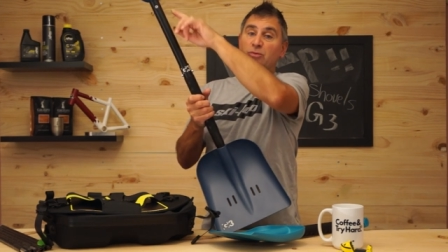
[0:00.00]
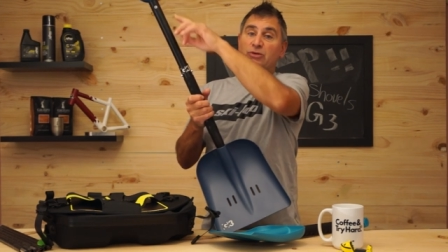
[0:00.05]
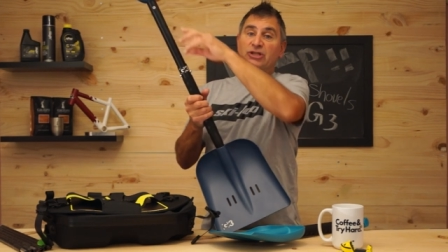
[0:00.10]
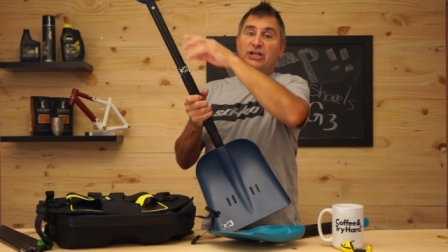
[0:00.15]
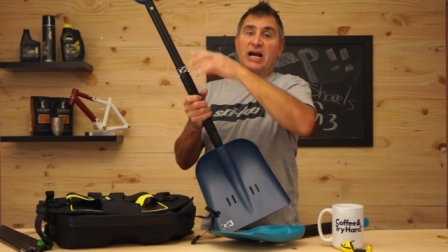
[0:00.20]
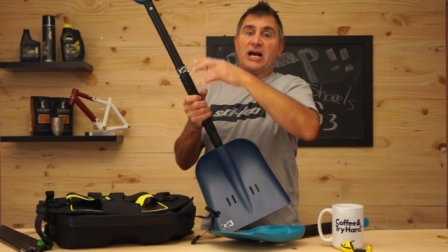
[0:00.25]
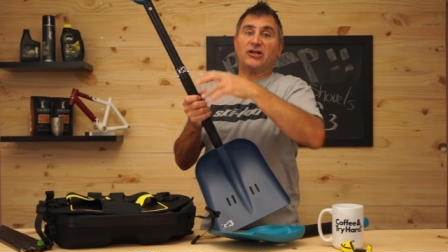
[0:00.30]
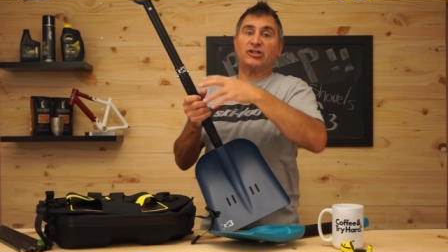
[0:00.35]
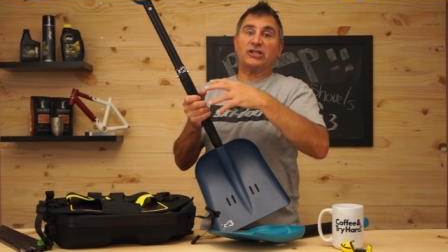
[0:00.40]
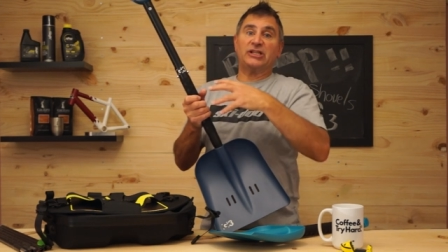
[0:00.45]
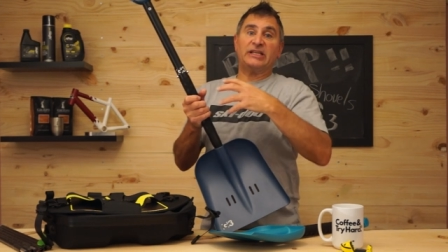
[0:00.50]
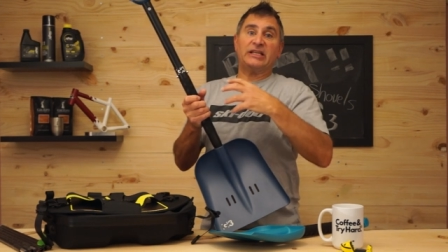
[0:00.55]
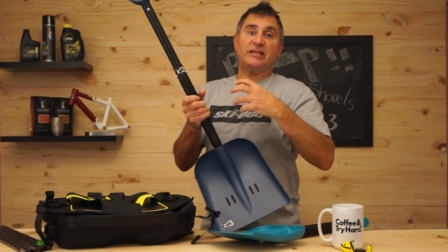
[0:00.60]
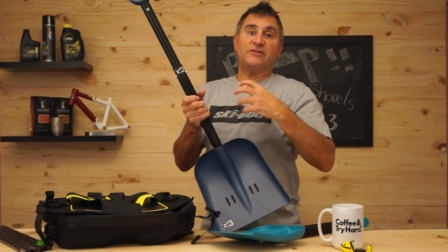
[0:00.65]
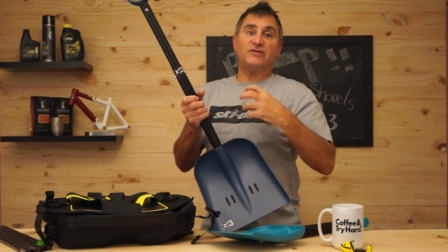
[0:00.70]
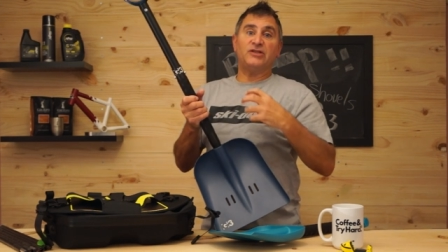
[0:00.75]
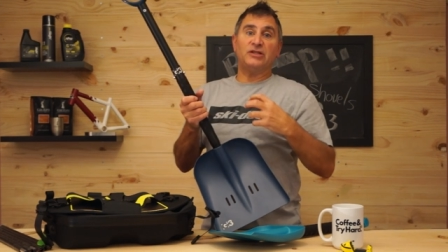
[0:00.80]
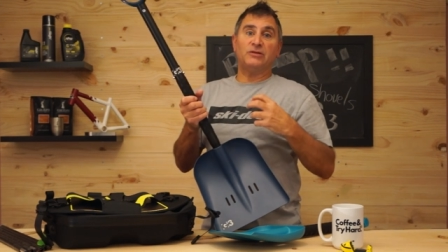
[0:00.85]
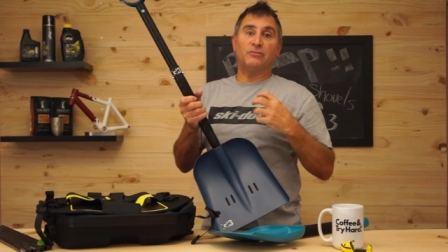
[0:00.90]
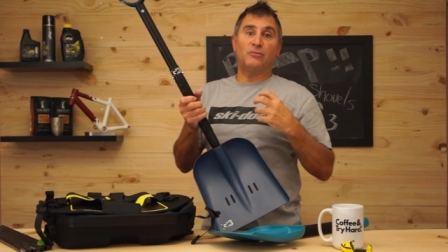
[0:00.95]
which actually
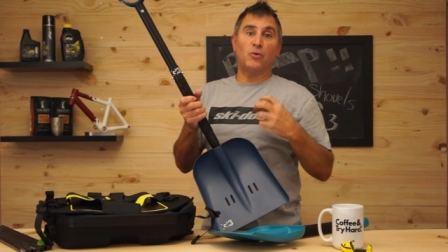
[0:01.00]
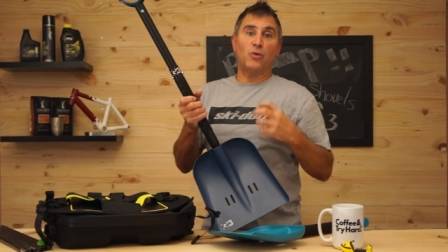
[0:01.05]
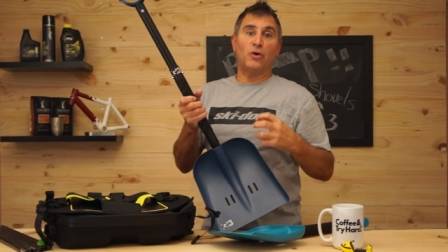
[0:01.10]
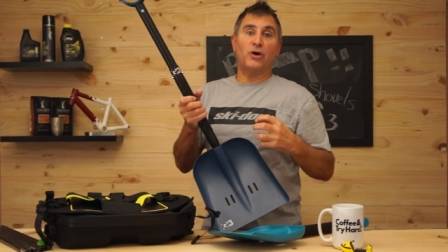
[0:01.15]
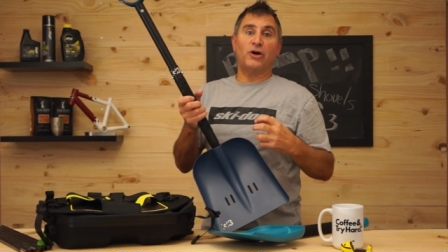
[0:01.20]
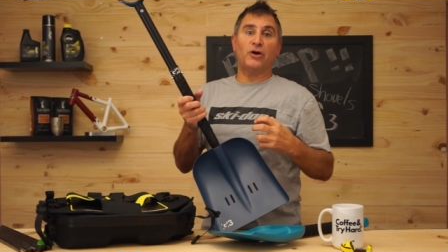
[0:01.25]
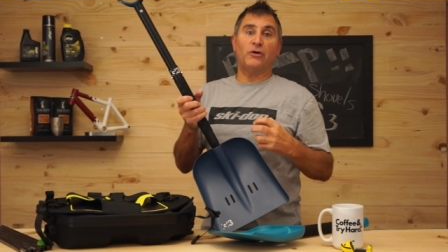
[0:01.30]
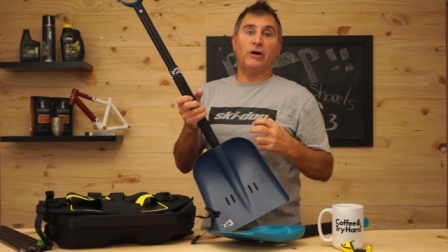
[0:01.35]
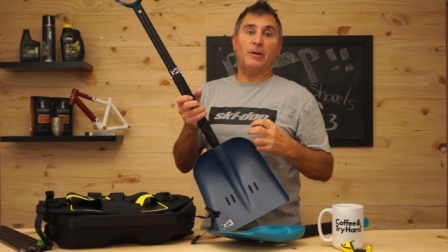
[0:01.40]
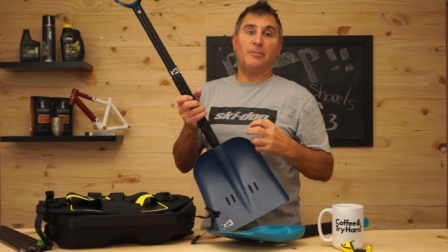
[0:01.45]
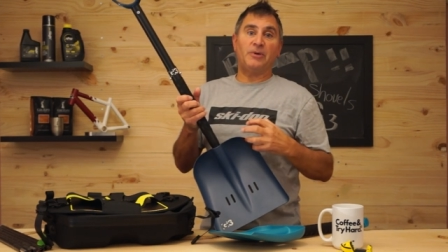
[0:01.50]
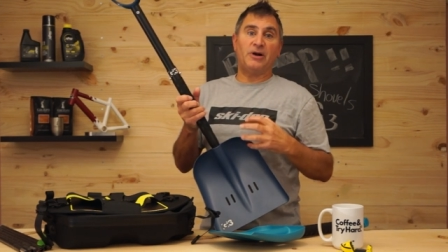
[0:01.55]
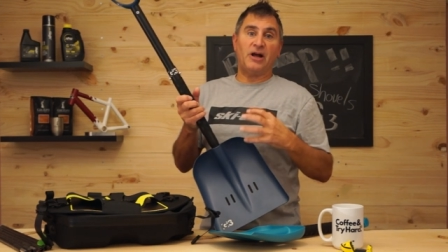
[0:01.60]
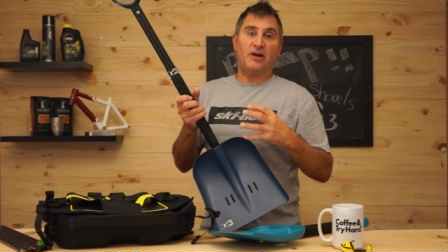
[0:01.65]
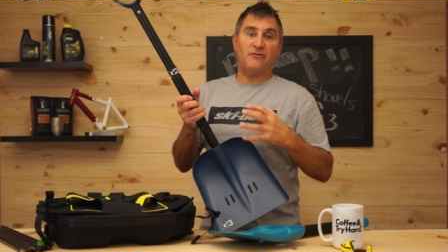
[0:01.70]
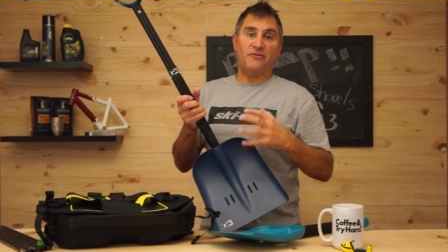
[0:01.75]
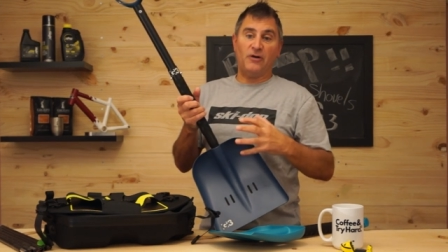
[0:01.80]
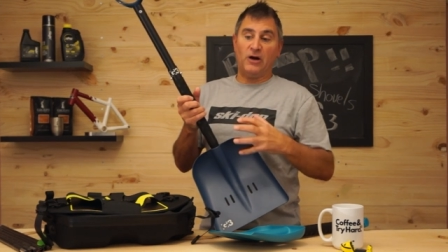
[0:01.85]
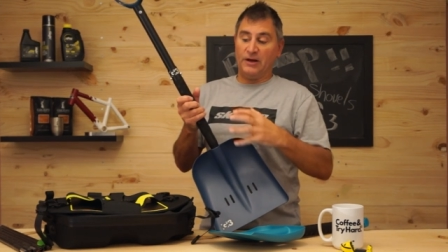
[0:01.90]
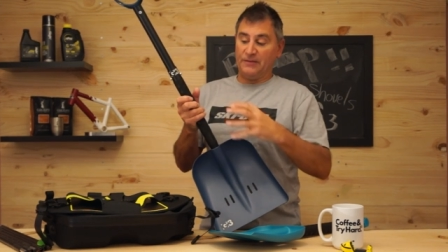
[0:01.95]
gives you more grip, and
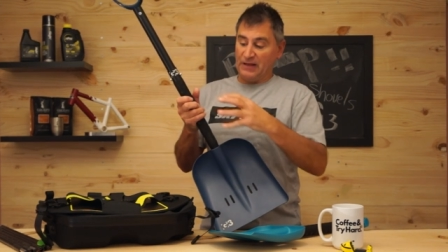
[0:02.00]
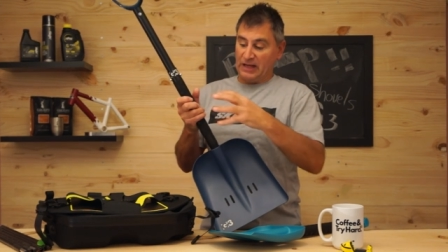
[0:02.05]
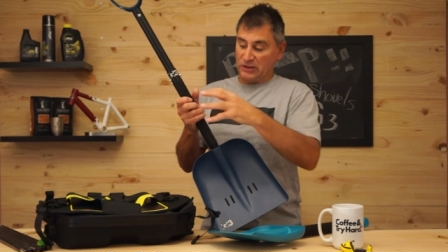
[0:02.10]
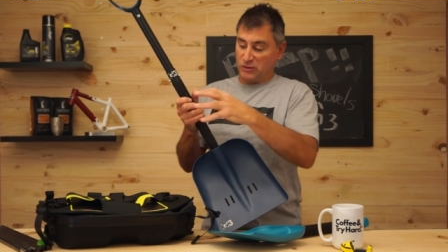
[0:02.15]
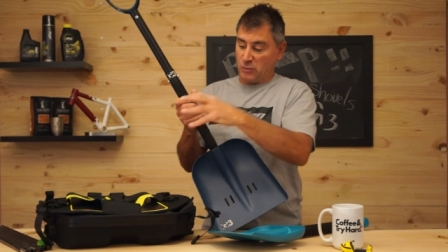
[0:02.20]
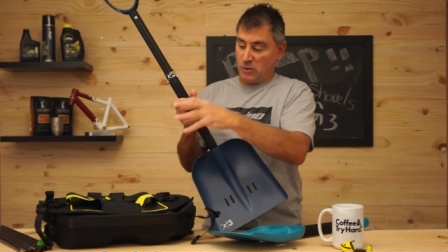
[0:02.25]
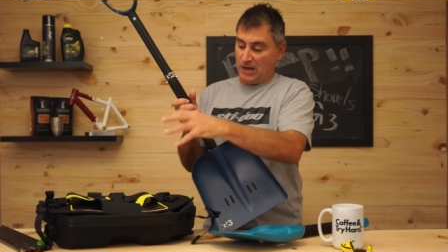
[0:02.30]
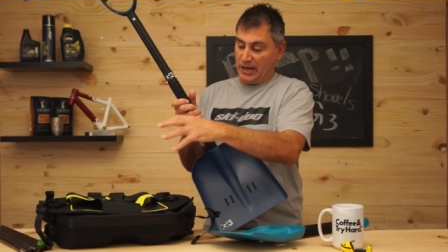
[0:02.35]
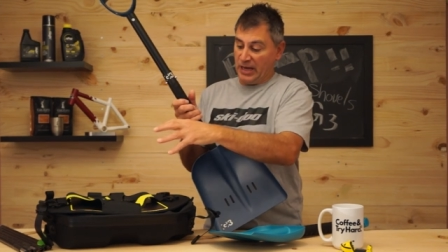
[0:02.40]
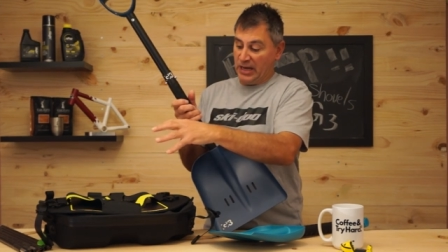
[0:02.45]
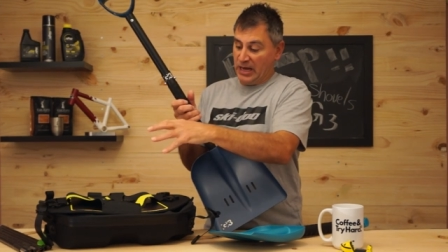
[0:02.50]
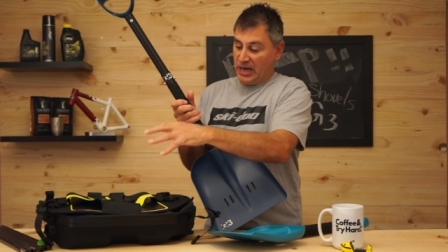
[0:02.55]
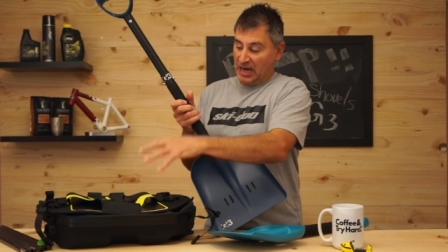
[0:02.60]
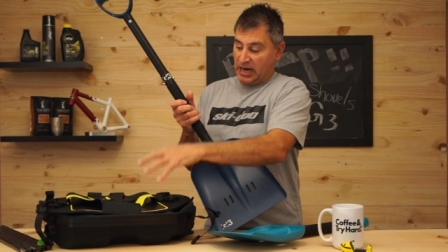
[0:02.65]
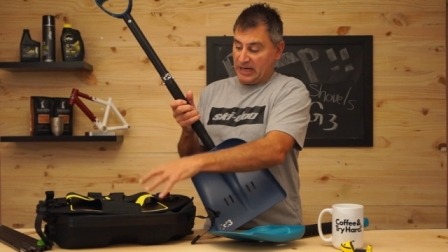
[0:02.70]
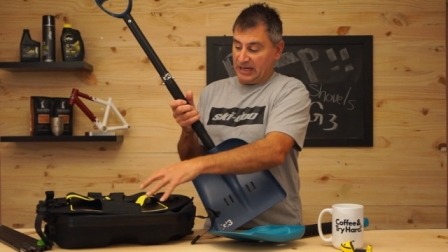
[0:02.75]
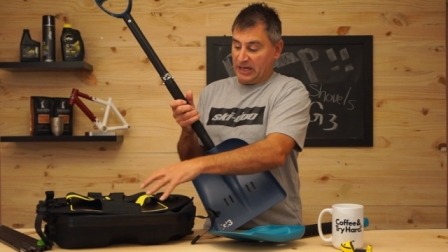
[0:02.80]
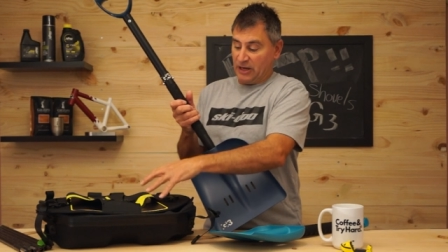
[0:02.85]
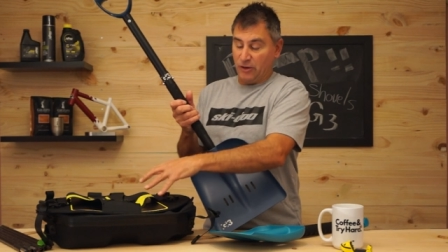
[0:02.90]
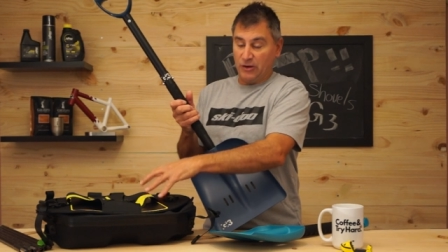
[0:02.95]
I find that's why
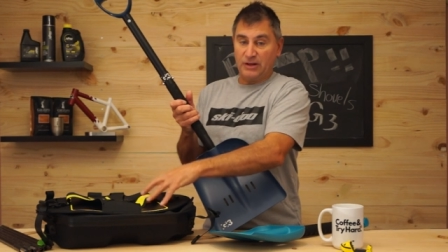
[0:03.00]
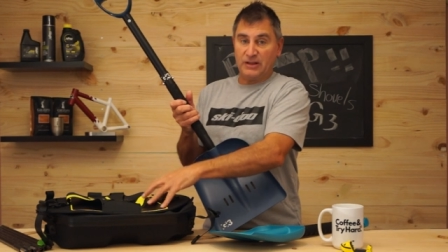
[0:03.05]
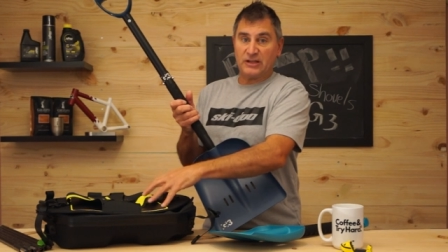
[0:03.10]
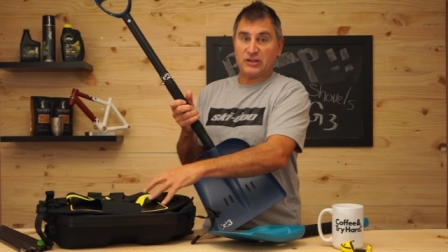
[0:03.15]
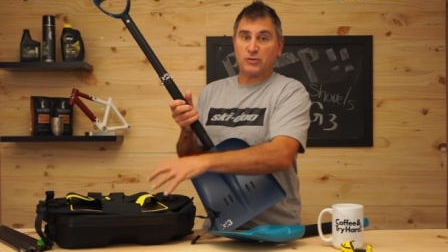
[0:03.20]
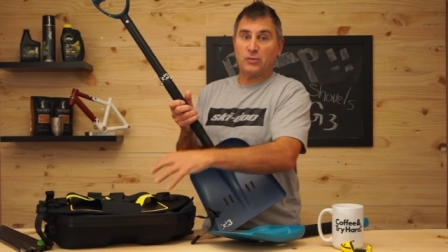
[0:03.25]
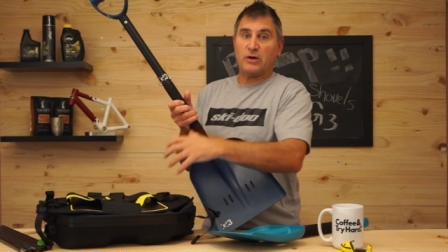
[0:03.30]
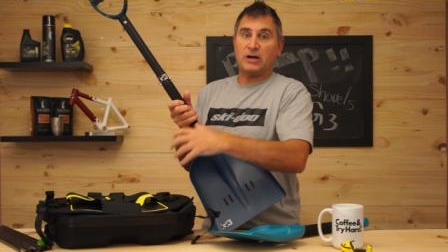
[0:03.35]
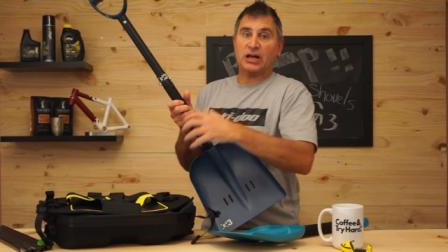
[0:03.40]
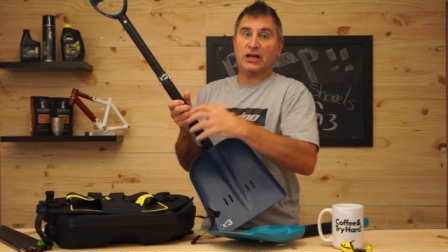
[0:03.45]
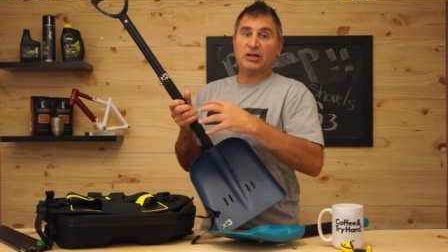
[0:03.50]
I carry this one.